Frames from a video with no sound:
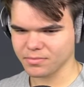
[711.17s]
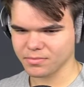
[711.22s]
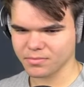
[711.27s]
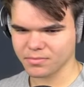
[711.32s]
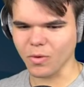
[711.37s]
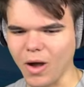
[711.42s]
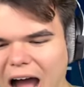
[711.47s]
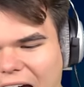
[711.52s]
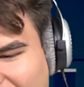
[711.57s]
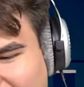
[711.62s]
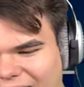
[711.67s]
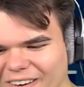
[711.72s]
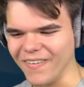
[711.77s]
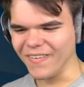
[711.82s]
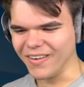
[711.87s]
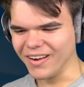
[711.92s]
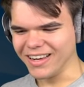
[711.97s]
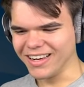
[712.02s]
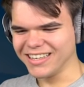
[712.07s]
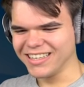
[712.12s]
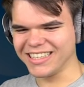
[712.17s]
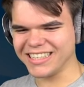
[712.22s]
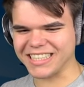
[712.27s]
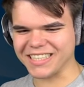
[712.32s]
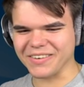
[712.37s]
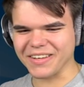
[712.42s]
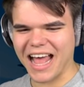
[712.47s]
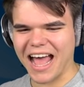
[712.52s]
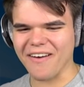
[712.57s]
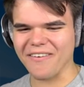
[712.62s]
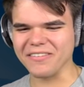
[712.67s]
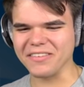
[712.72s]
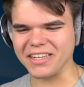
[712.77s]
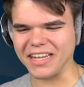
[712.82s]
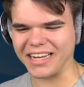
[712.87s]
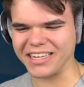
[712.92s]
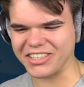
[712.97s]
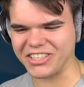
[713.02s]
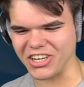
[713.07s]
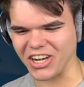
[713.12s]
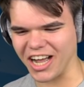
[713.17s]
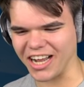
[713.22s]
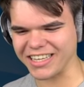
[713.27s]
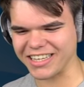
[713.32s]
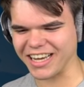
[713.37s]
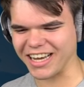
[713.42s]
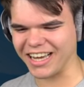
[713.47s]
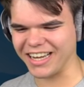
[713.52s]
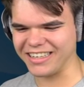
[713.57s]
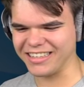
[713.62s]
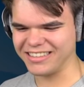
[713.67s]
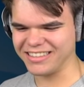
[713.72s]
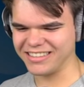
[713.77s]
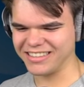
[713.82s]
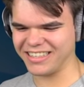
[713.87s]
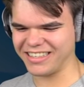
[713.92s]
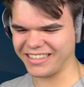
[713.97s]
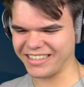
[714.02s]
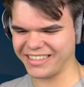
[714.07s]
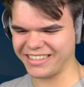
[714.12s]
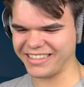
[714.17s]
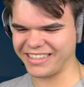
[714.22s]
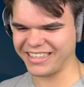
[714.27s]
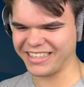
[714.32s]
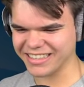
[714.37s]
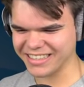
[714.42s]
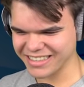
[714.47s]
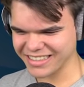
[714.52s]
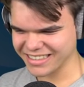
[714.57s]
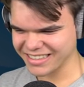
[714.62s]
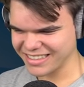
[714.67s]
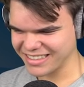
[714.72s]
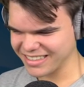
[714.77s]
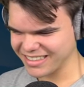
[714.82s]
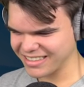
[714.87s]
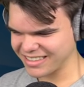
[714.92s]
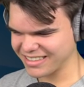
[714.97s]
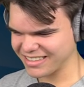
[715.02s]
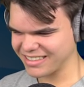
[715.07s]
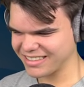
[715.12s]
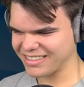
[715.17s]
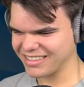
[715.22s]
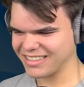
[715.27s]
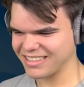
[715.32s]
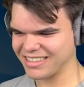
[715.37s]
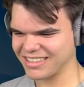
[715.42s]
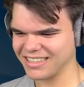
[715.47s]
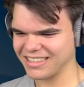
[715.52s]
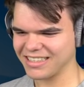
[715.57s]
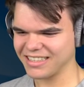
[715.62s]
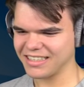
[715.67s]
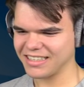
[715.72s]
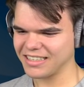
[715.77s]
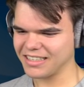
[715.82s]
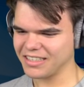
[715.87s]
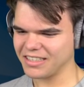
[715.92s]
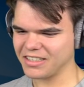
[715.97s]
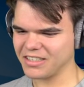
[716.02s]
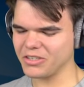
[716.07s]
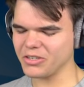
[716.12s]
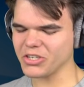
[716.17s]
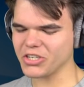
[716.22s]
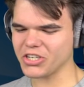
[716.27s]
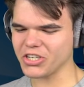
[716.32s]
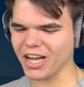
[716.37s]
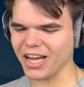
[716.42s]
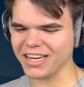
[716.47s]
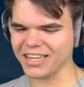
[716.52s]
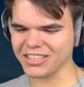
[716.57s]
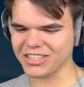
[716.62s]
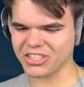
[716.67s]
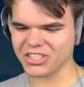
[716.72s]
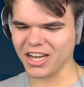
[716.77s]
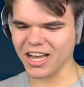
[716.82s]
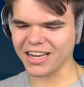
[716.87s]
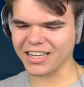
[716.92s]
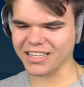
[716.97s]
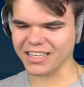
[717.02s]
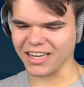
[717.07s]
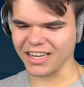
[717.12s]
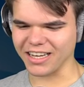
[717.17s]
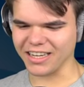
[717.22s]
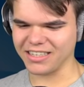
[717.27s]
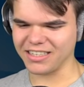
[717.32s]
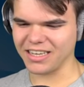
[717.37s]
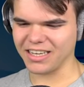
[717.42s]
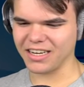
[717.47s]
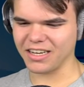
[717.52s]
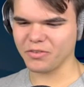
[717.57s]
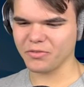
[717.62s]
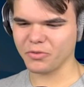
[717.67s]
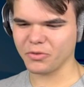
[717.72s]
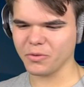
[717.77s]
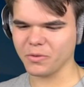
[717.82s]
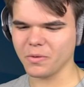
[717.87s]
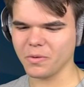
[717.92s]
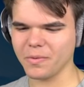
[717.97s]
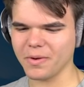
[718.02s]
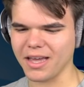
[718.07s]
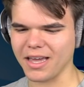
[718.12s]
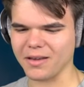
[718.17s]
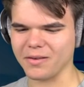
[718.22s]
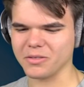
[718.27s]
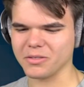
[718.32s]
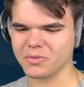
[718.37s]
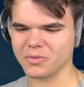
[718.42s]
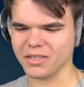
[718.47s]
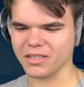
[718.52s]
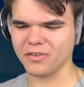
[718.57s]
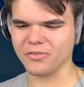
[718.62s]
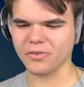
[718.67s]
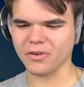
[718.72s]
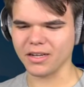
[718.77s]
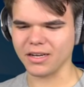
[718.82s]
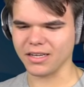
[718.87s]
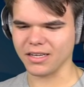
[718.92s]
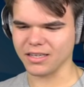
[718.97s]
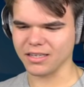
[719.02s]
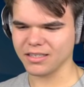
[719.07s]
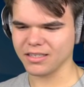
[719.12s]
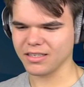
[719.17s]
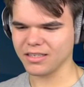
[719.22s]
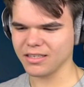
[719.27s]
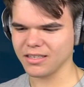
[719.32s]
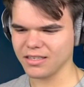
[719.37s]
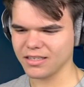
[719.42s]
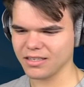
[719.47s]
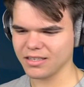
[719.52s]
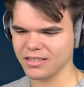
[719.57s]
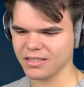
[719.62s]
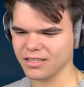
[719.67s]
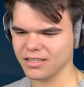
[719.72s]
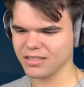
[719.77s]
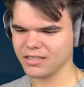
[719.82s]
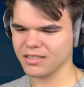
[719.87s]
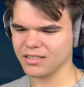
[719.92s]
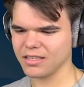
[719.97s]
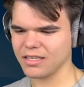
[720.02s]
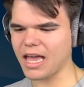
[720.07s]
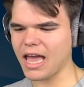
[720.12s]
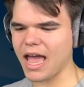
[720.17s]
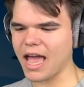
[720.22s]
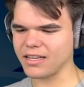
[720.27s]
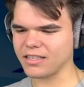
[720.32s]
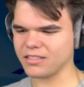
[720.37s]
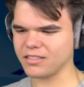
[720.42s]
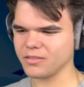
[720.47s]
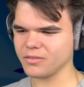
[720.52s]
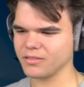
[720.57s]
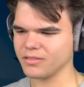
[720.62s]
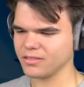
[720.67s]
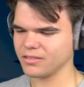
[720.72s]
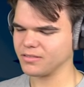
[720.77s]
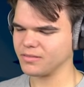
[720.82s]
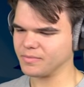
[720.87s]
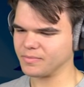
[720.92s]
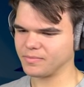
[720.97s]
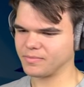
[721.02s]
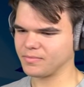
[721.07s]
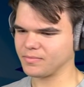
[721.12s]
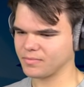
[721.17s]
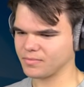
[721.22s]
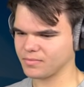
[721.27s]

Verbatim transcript: Whoa! You see what happened to that shotgun? Oh, Jelly. You shot a shotgun and it flew away. It was really funny. You shot a shotgun. Is Garrett still alive? Yes. I'm dead.